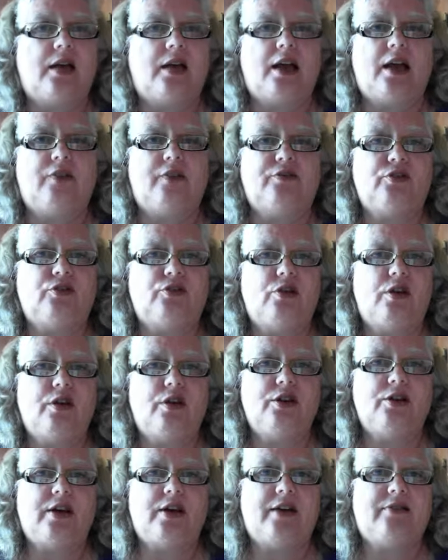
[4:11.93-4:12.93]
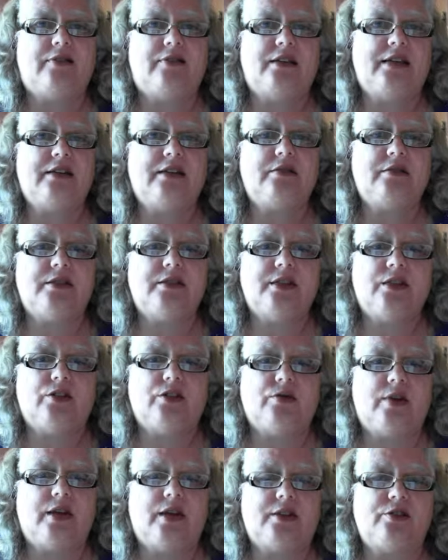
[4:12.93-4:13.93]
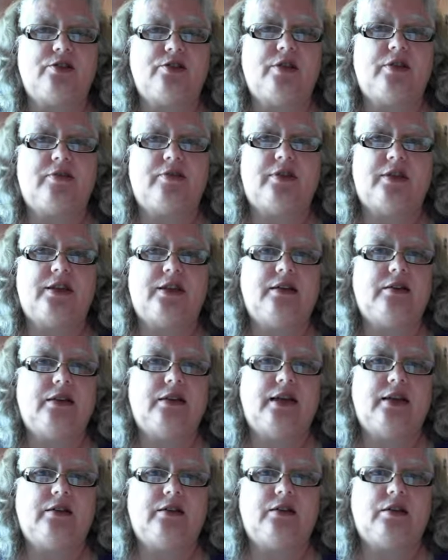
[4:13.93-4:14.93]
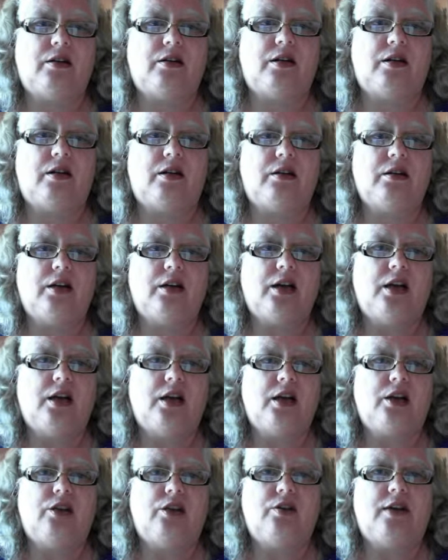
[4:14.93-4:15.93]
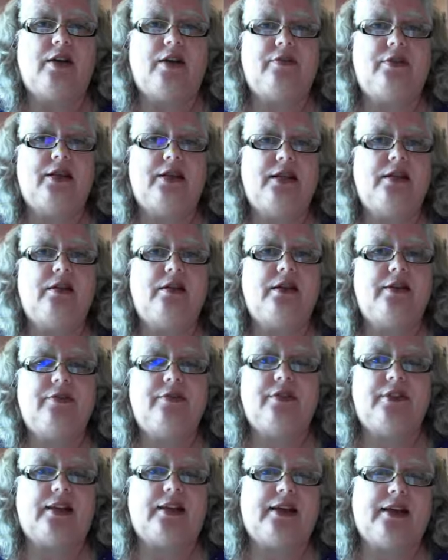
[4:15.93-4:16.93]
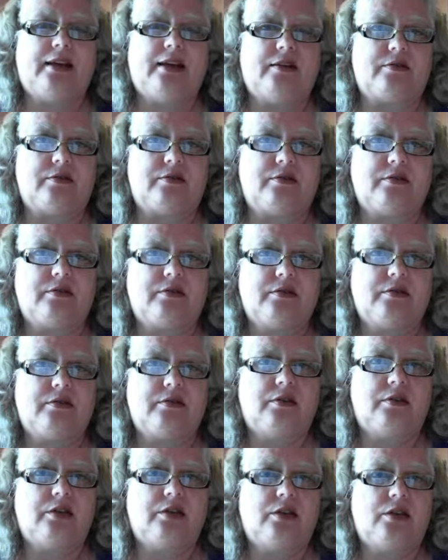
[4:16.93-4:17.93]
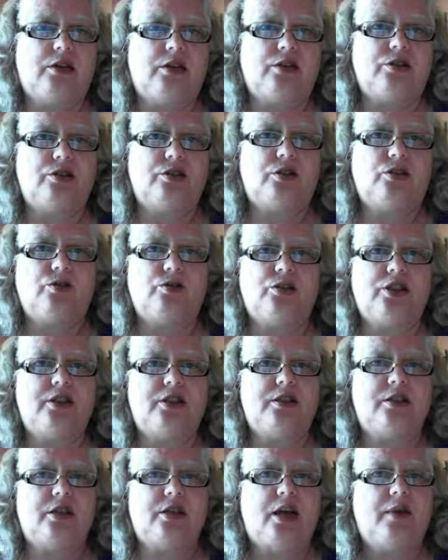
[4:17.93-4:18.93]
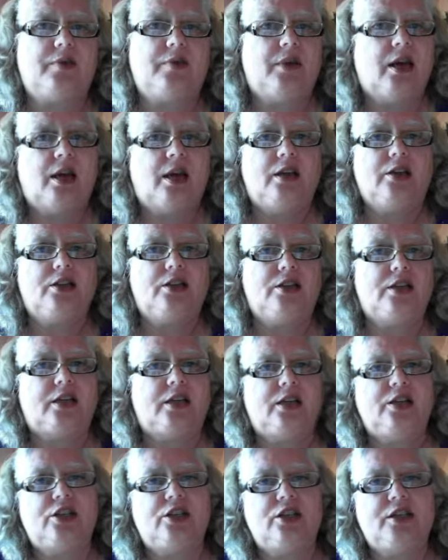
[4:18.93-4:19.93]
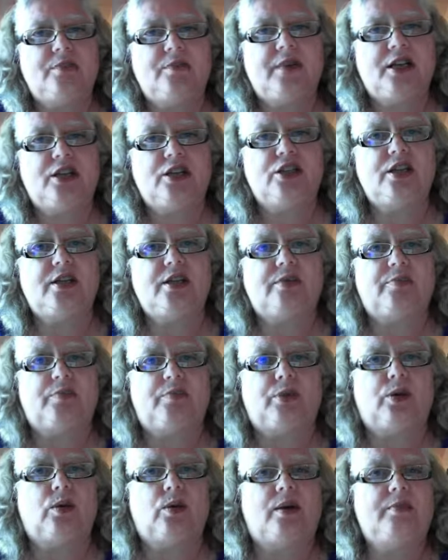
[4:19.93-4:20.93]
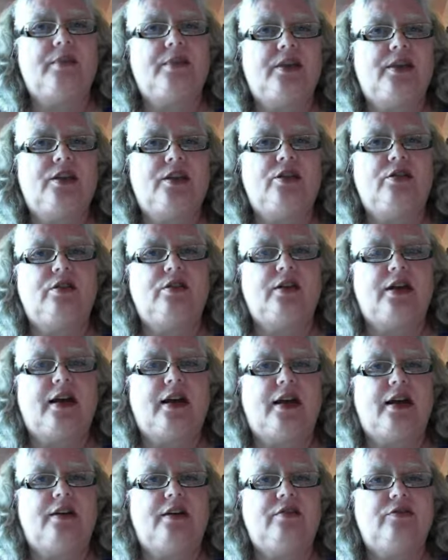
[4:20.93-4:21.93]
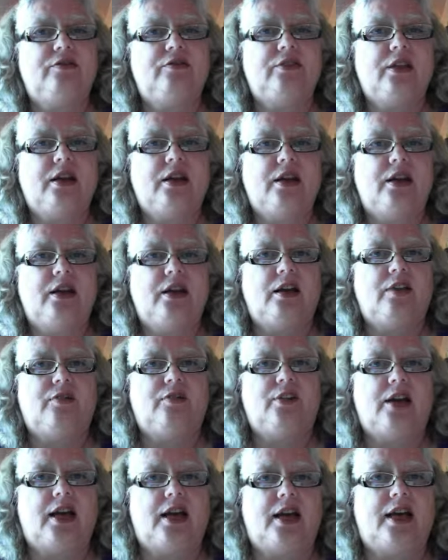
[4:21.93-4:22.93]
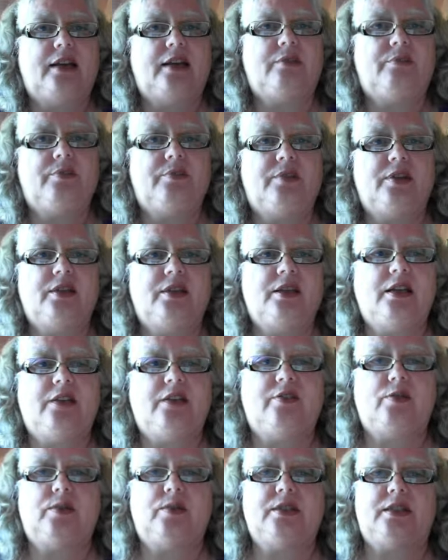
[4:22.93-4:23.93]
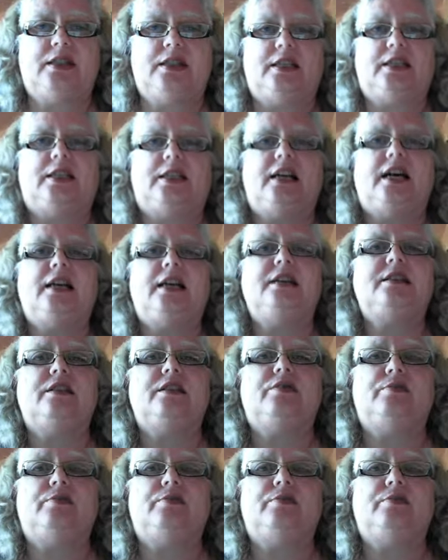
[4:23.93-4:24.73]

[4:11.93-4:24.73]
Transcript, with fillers: After all, you have legal cigarettes, you have legal alcohol, you have legal everything else. So just stop. Can you just imagine the employment that you could have if you had, if it was legalized?